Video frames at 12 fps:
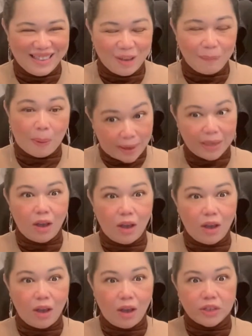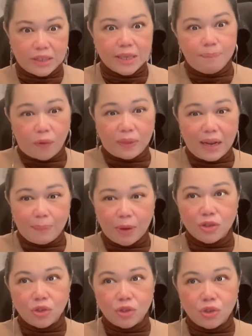But money, of course, is important now
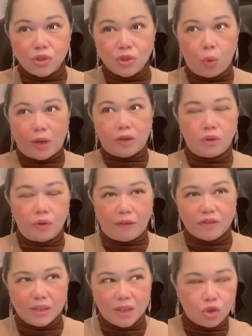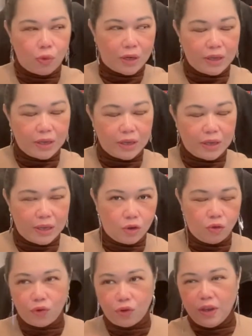because you want to have certain things. You want to eat good
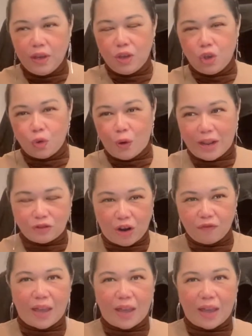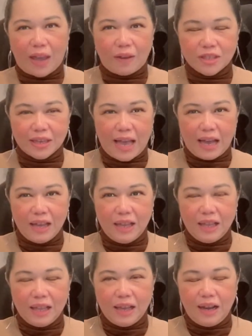food. You want to drive nice car
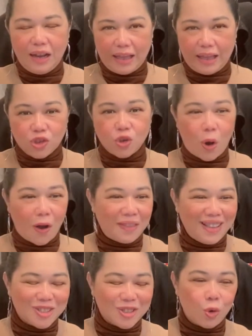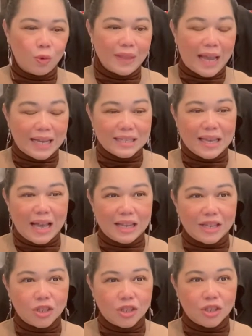and so on. So nice
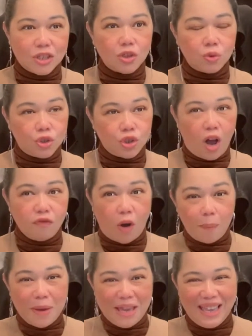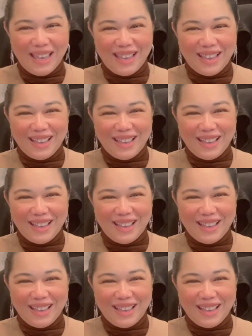car is not to show off for me.